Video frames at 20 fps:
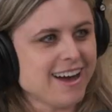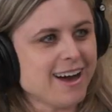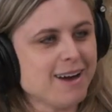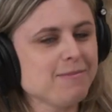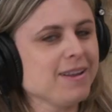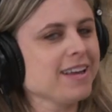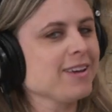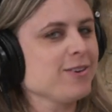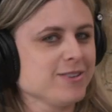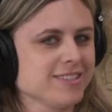I'm
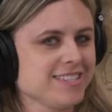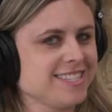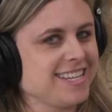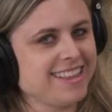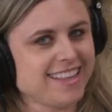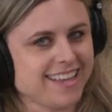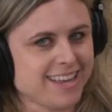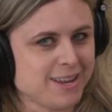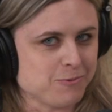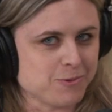like going to say
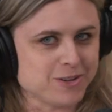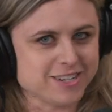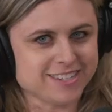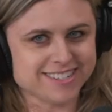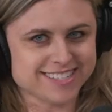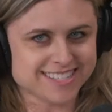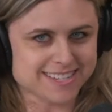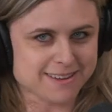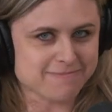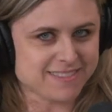the N word or
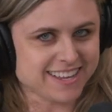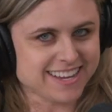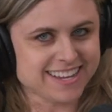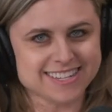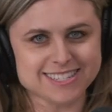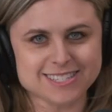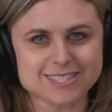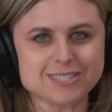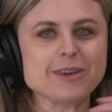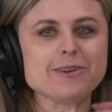something, and
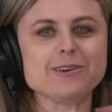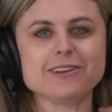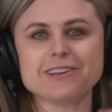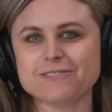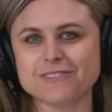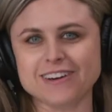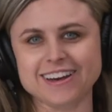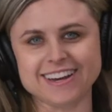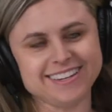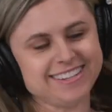it's totally
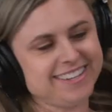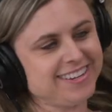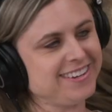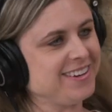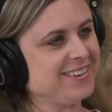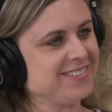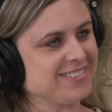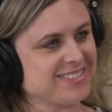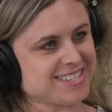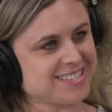fine. You
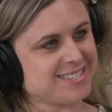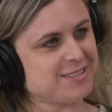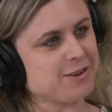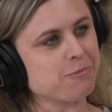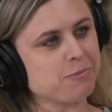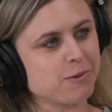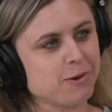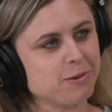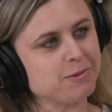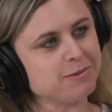know, just no
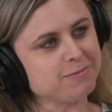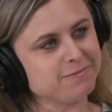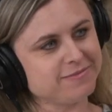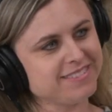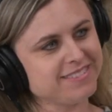problem.